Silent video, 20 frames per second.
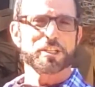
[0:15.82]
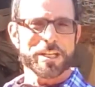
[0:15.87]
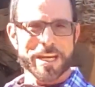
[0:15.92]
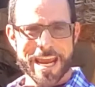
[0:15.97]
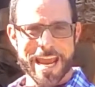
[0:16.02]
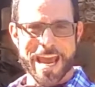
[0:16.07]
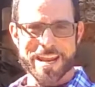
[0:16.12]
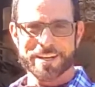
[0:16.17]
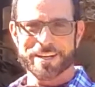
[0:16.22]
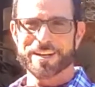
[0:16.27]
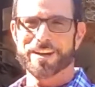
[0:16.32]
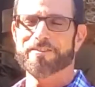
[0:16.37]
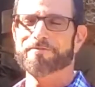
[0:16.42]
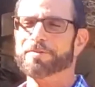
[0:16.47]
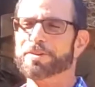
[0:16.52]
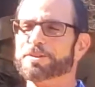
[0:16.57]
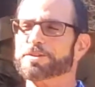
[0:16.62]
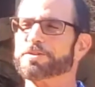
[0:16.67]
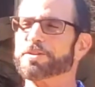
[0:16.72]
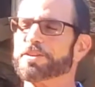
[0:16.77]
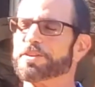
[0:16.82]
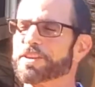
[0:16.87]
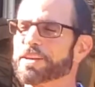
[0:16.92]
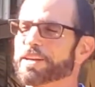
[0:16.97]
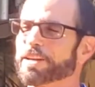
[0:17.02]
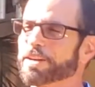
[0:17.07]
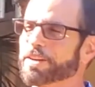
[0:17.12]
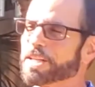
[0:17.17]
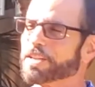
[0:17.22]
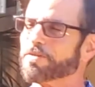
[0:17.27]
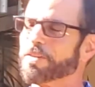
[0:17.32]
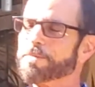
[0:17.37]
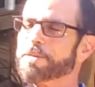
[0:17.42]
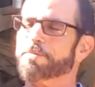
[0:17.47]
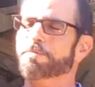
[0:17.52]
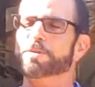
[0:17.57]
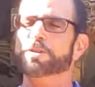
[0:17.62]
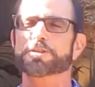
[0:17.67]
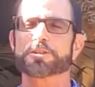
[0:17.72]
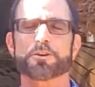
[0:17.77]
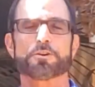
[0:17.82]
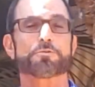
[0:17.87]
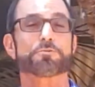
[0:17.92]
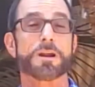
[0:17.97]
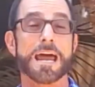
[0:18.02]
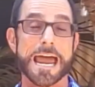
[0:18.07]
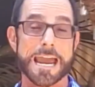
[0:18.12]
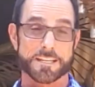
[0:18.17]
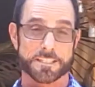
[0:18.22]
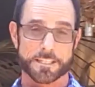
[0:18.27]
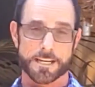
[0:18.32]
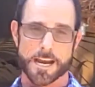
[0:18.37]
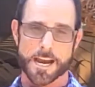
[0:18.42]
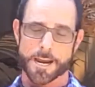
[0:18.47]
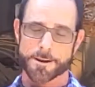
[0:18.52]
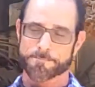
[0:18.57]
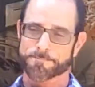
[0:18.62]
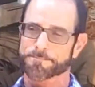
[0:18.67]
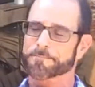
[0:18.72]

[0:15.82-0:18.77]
canon of musical theater. It's from the musical Ragtime.